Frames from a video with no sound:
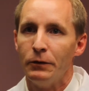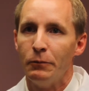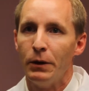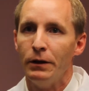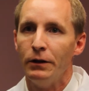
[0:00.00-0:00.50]

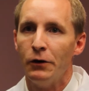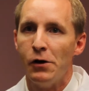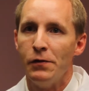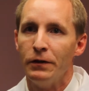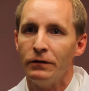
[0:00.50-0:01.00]
Depending
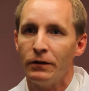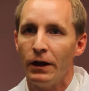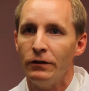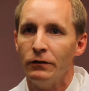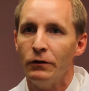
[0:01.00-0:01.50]
on the
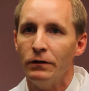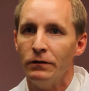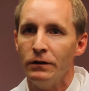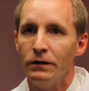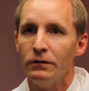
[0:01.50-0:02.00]
stage of the
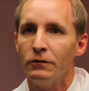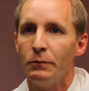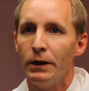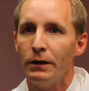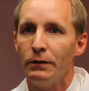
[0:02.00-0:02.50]
disease, this
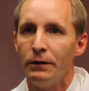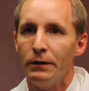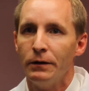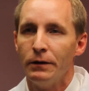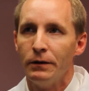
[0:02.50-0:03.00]
may
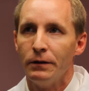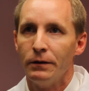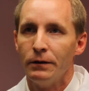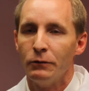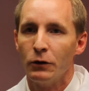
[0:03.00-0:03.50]

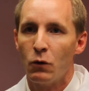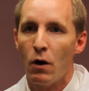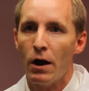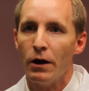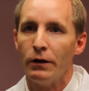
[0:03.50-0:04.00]

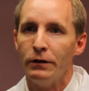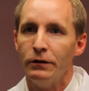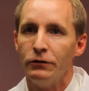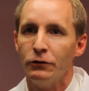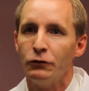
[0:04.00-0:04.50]
require
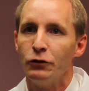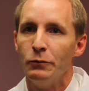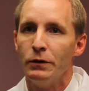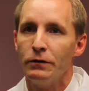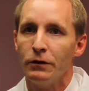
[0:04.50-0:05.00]
additional
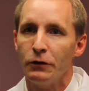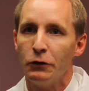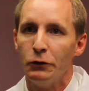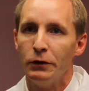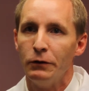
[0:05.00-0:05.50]
treatments,
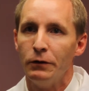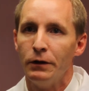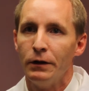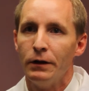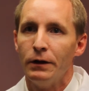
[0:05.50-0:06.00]
including
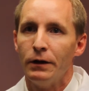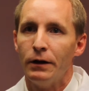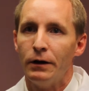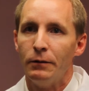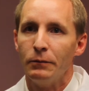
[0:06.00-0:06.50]

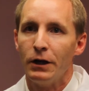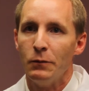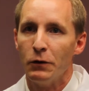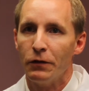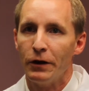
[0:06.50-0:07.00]
um,
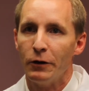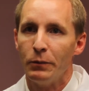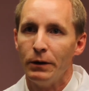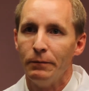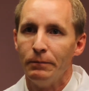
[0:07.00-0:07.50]

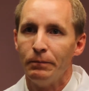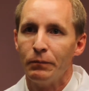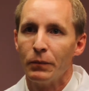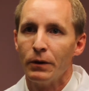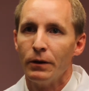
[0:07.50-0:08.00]
chemotherapy.
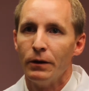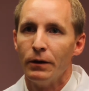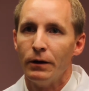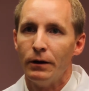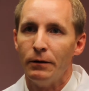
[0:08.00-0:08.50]

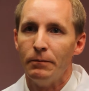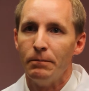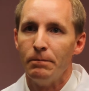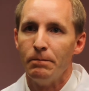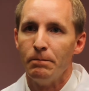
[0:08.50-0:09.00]
Um,
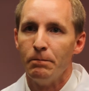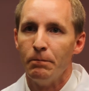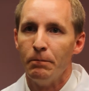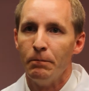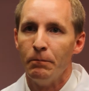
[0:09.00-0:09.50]

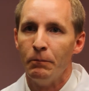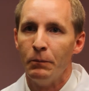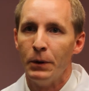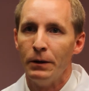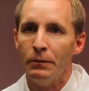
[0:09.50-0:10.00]

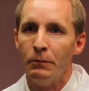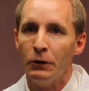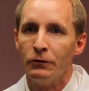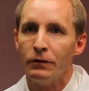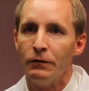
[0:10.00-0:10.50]
but
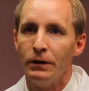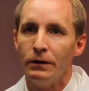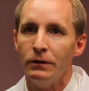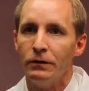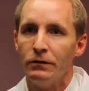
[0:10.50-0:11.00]
most of the
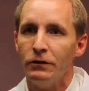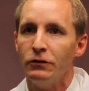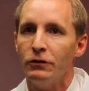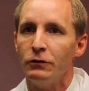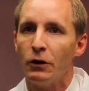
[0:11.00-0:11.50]

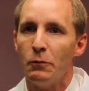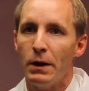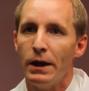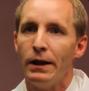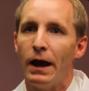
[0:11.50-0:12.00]
decisions are
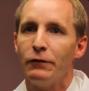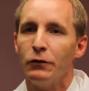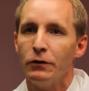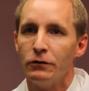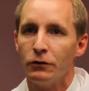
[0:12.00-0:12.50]
made after
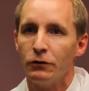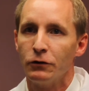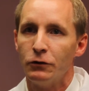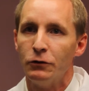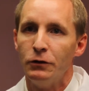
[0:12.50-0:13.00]
the
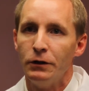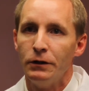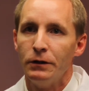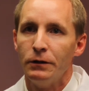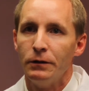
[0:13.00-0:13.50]
surgical
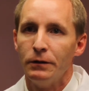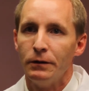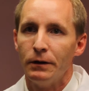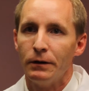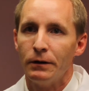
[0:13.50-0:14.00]

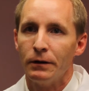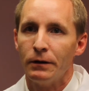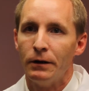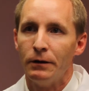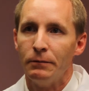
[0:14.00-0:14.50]

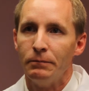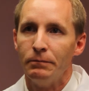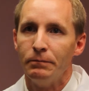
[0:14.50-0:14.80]
um,